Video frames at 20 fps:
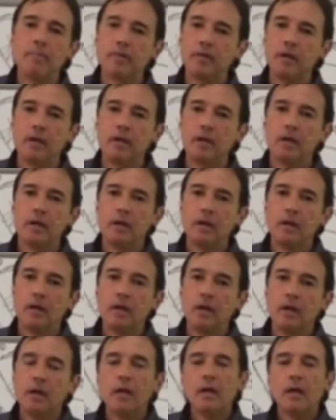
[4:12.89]
empathy.
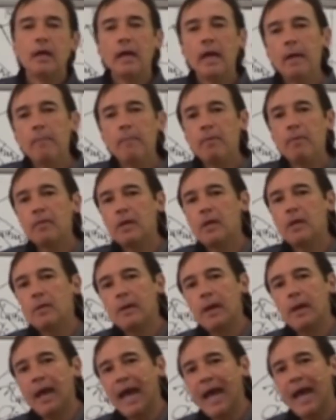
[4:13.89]
Empathy,
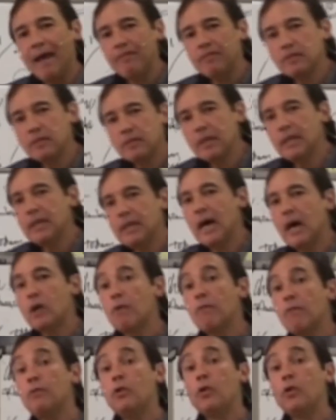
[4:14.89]
you have to get
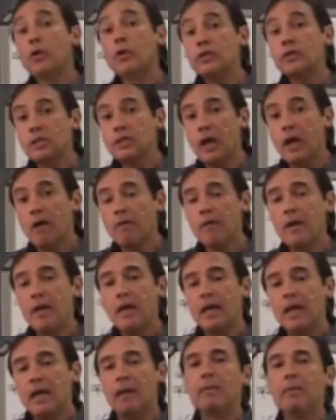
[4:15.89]
out of yourself
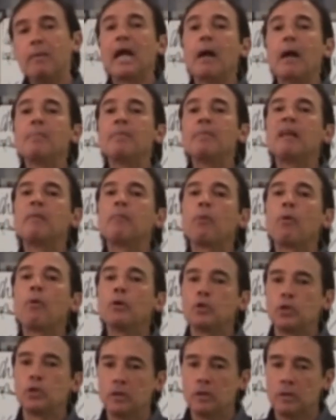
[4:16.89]
and become that
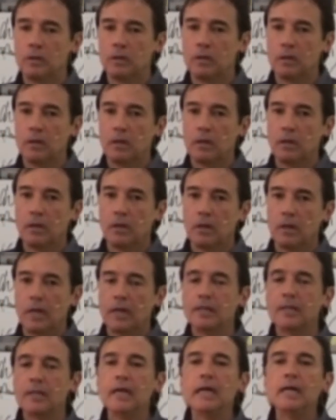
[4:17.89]
person
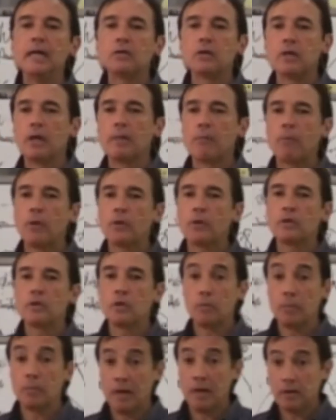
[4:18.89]
and the needs of that person
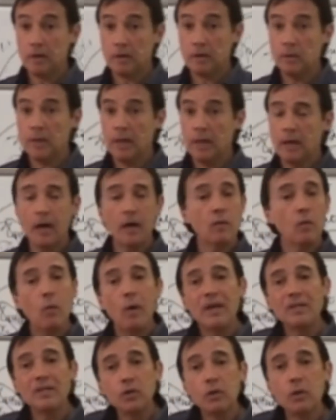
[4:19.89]
to be able to do that.
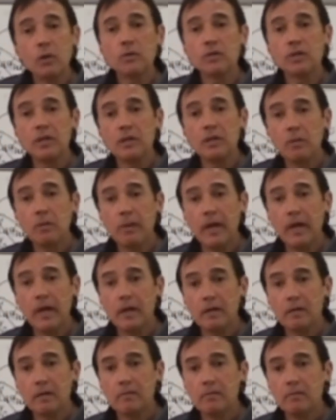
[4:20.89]
Otherwise, you don't see their pain.